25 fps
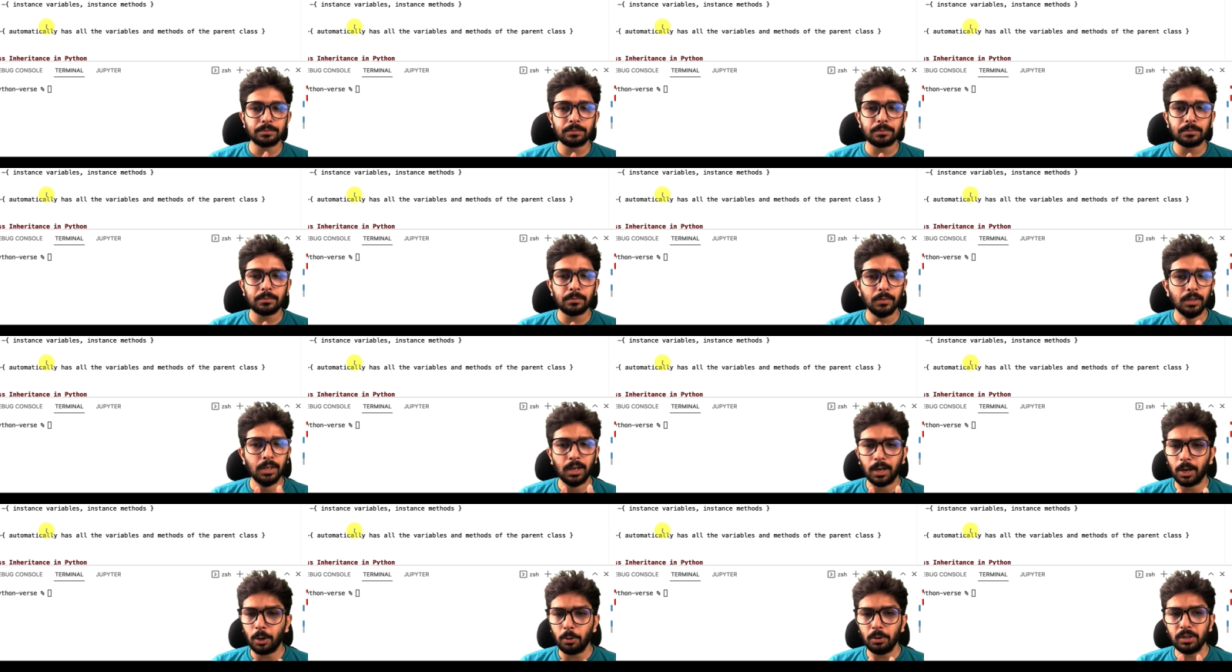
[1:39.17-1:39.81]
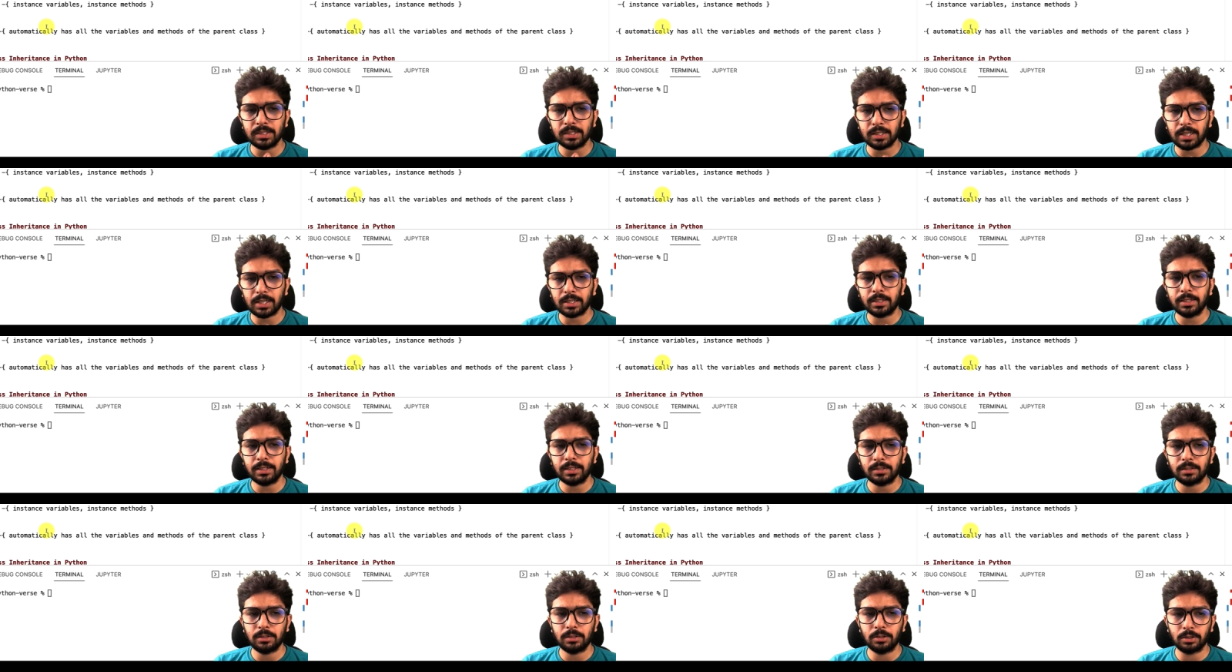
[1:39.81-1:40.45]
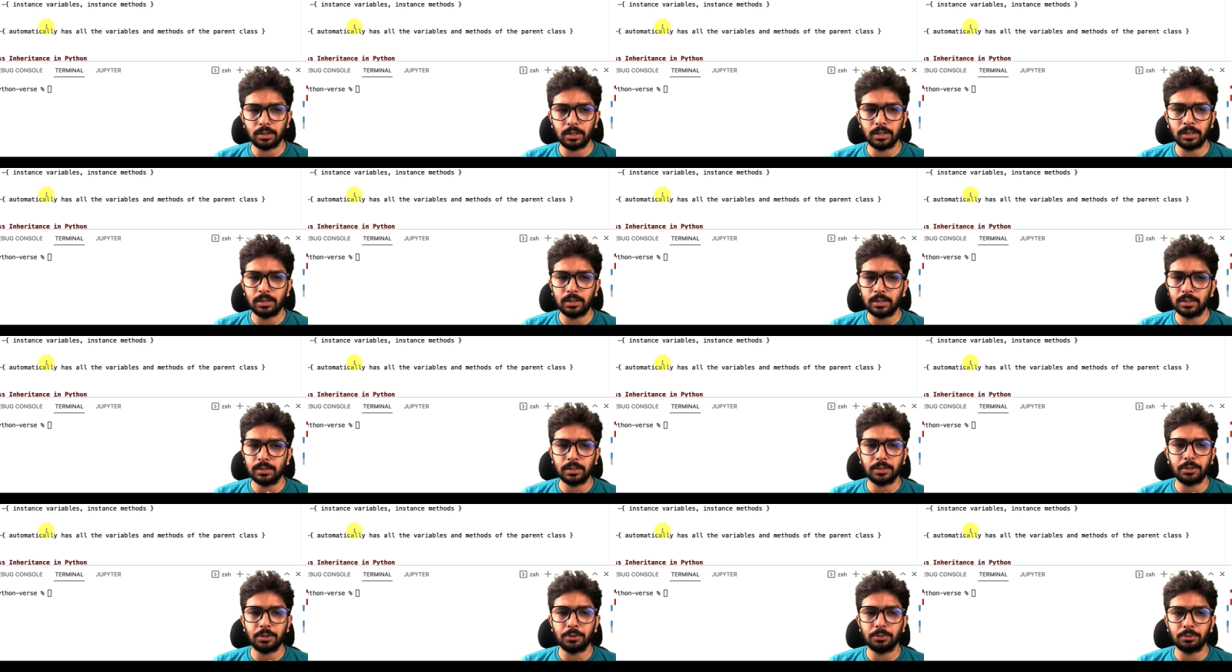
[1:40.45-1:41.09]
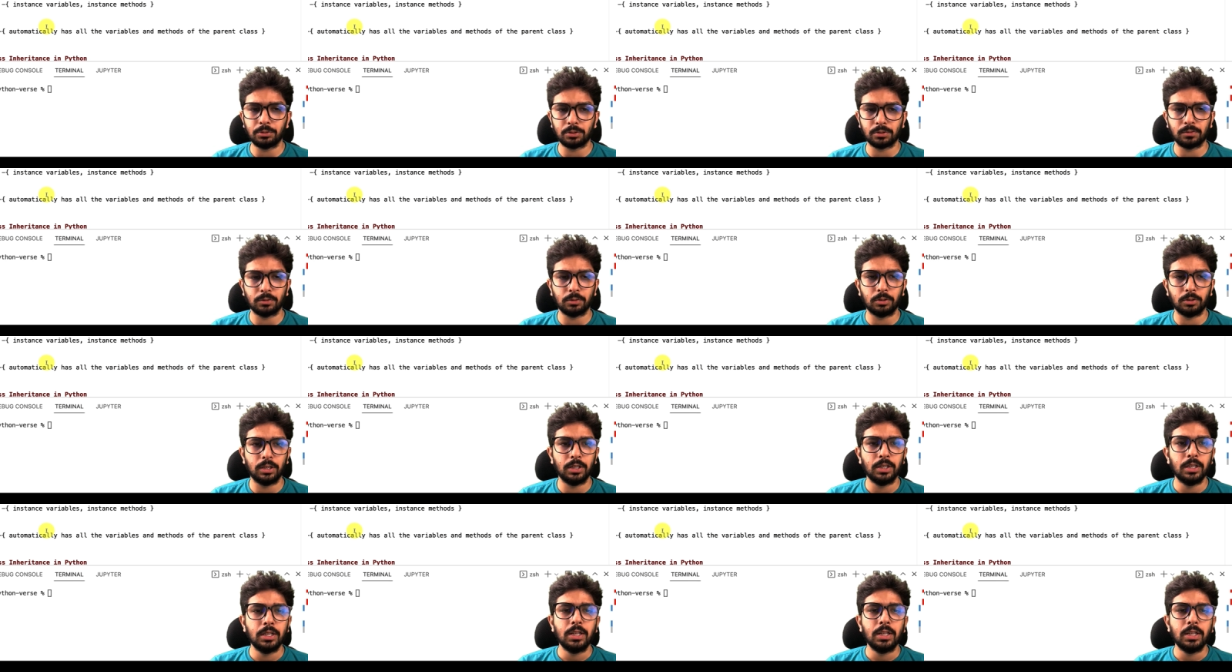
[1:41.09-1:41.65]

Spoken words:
How exactly is it useful?